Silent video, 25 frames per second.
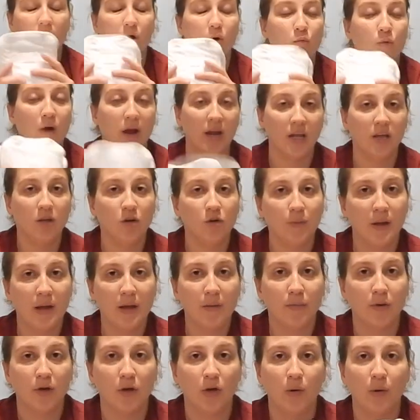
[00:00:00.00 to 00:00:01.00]
Regular
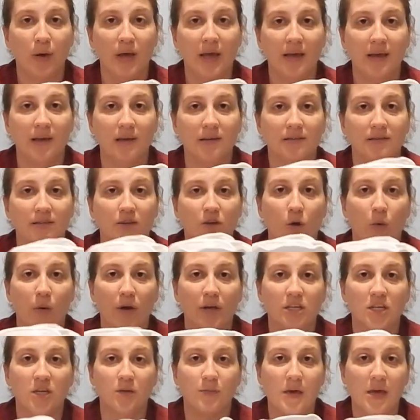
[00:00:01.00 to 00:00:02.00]
bamboo is
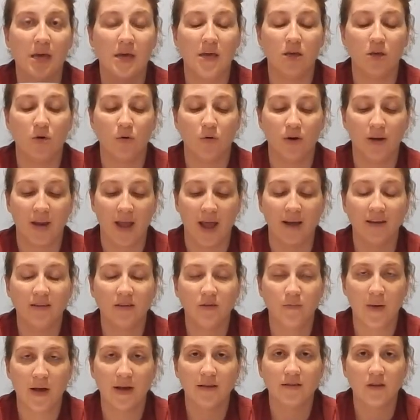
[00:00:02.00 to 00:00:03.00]
going to be your
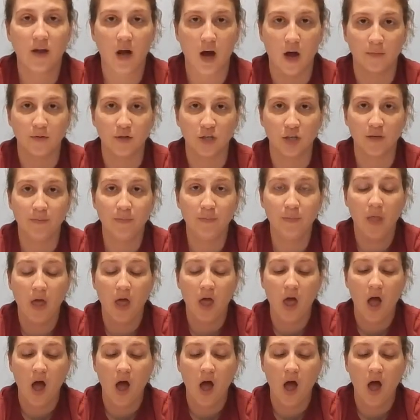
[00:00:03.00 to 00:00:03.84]
next best option.